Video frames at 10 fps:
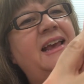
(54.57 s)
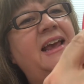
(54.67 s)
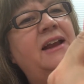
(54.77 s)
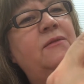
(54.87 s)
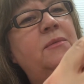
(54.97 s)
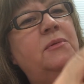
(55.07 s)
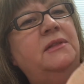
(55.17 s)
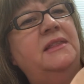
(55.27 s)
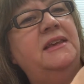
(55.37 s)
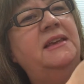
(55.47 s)
And we
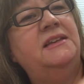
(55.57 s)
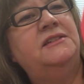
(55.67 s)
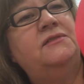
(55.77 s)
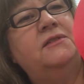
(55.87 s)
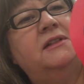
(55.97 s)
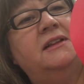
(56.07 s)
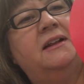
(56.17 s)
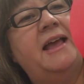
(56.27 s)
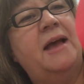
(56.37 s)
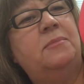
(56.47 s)
put these for the
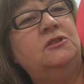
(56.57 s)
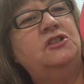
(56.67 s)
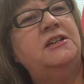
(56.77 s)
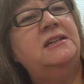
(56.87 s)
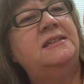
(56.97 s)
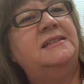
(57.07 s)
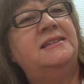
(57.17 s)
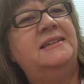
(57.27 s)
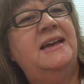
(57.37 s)
little apple cheeks.